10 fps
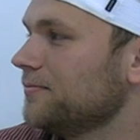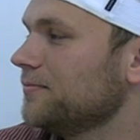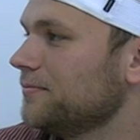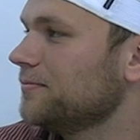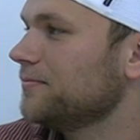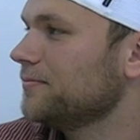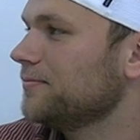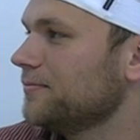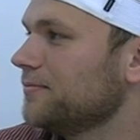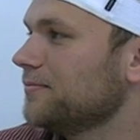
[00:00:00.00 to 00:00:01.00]

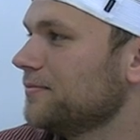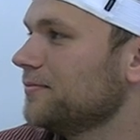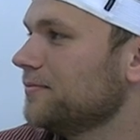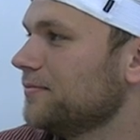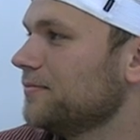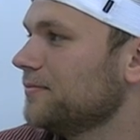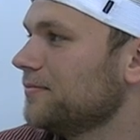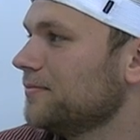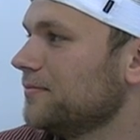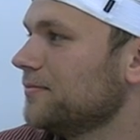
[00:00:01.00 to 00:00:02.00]

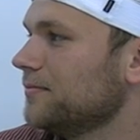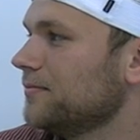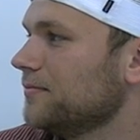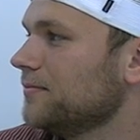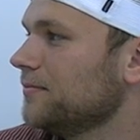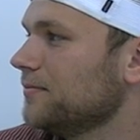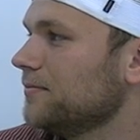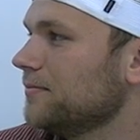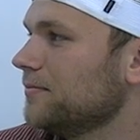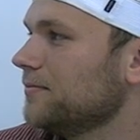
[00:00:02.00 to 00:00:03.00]

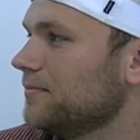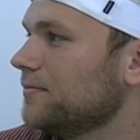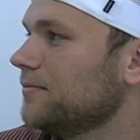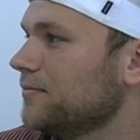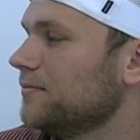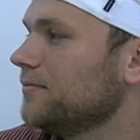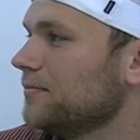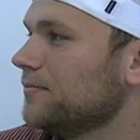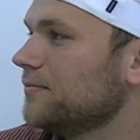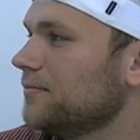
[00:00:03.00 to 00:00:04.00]

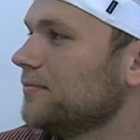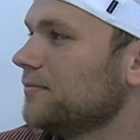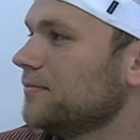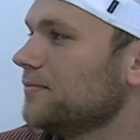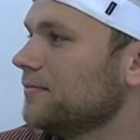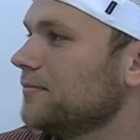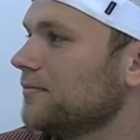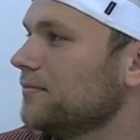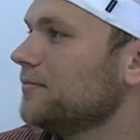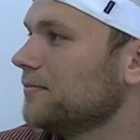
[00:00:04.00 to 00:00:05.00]

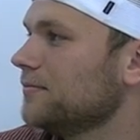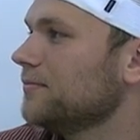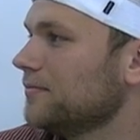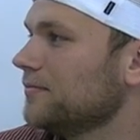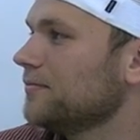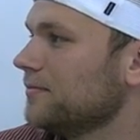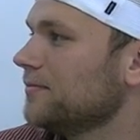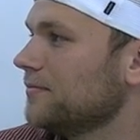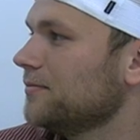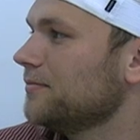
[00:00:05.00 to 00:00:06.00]

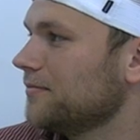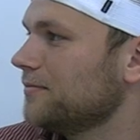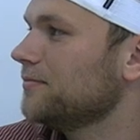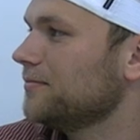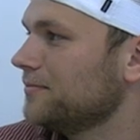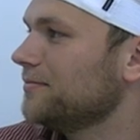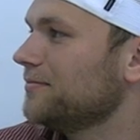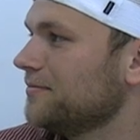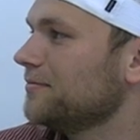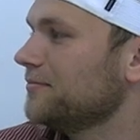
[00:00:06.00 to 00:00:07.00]

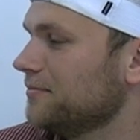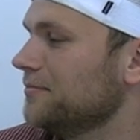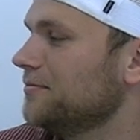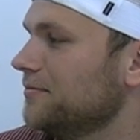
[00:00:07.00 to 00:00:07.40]
This person isn't speaking.